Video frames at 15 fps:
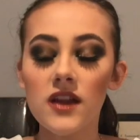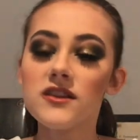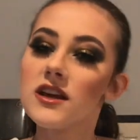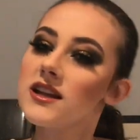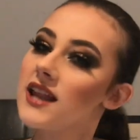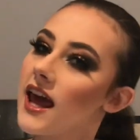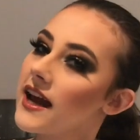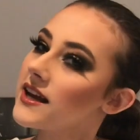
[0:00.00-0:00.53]

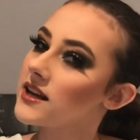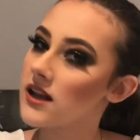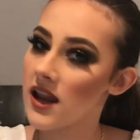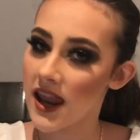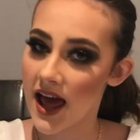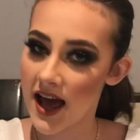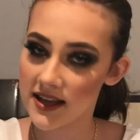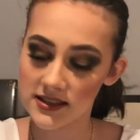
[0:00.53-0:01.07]
not like
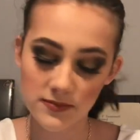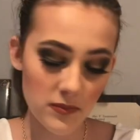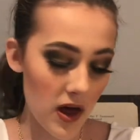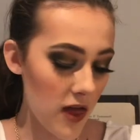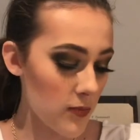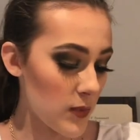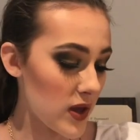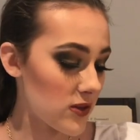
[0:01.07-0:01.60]
last
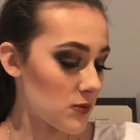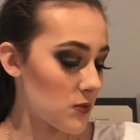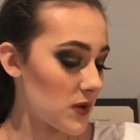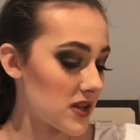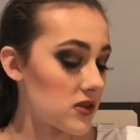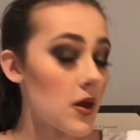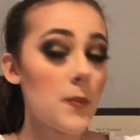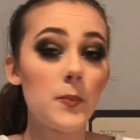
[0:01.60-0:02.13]
month, but
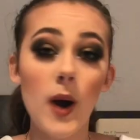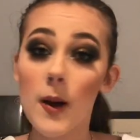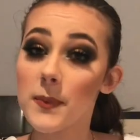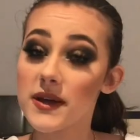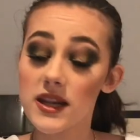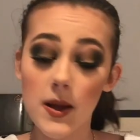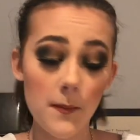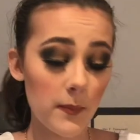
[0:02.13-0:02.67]
with the
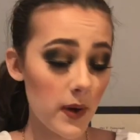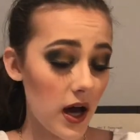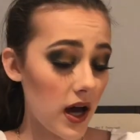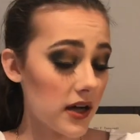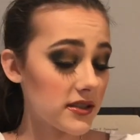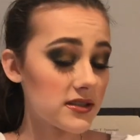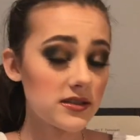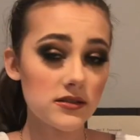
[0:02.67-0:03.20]
Pop in the
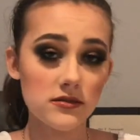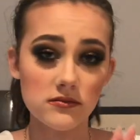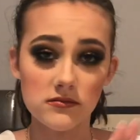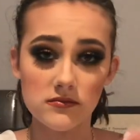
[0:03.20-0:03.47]
Box